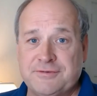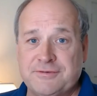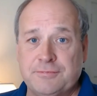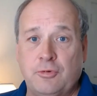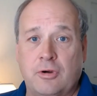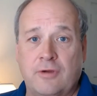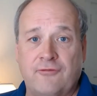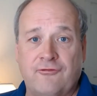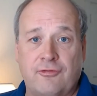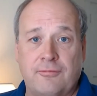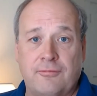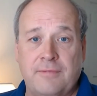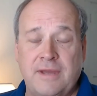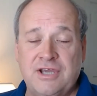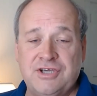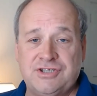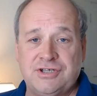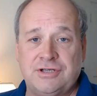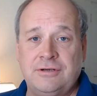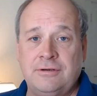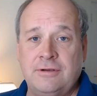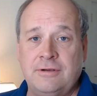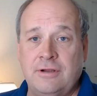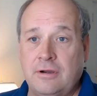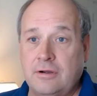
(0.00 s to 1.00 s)
more
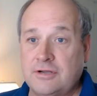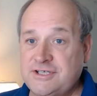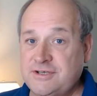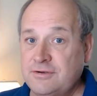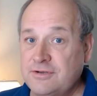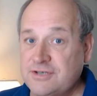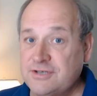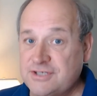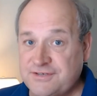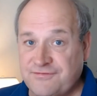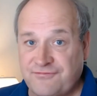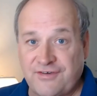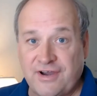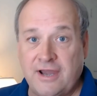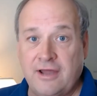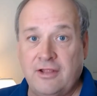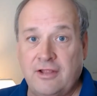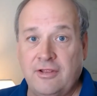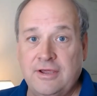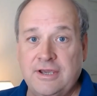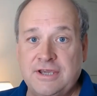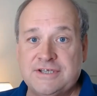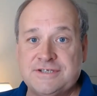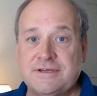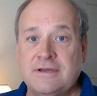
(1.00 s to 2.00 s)
information, or as soon as the
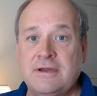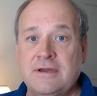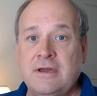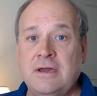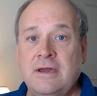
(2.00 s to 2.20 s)
filing is